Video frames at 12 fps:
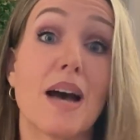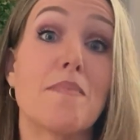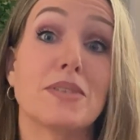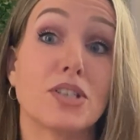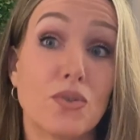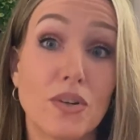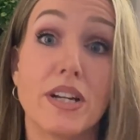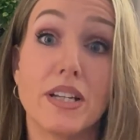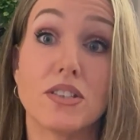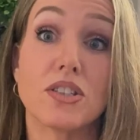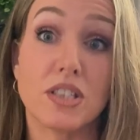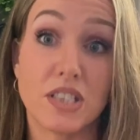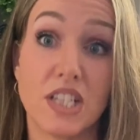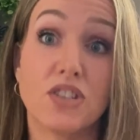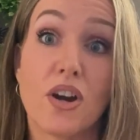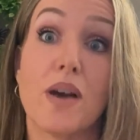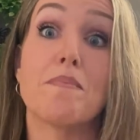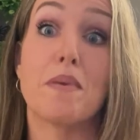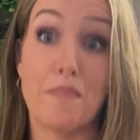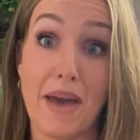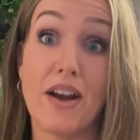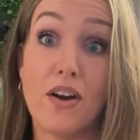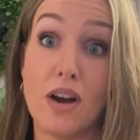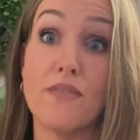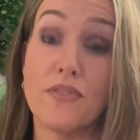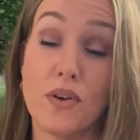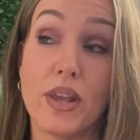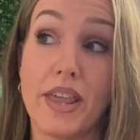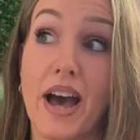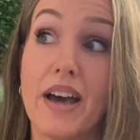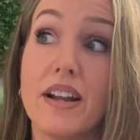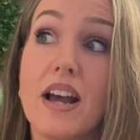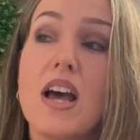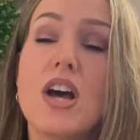opportunities to teach her and prepare her for that.